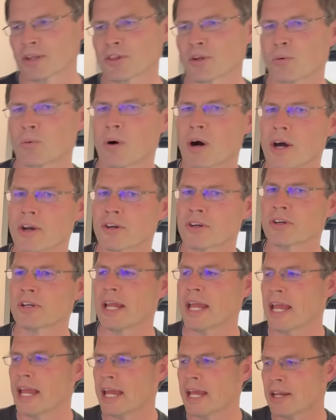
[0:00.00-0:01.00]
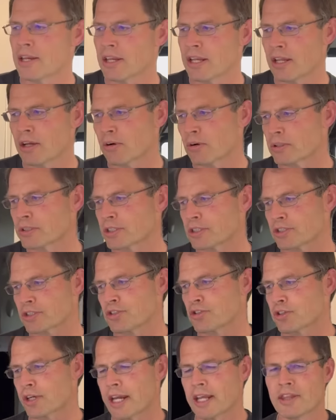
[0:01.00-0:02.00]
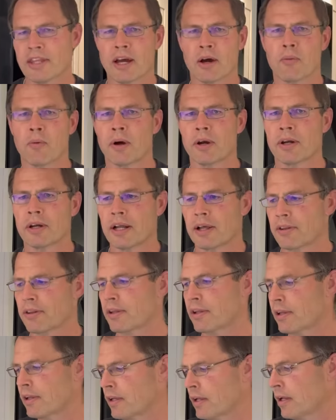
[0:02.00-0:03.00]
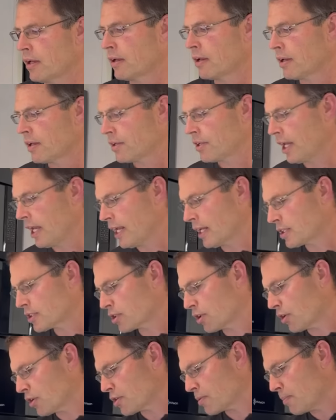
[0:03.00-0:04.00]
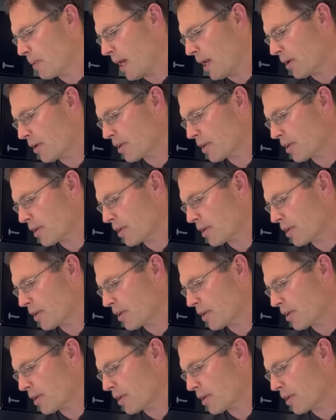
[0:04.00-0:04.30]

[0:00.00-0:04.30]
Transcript: the water and it will just drain that water out of the tank. So it's better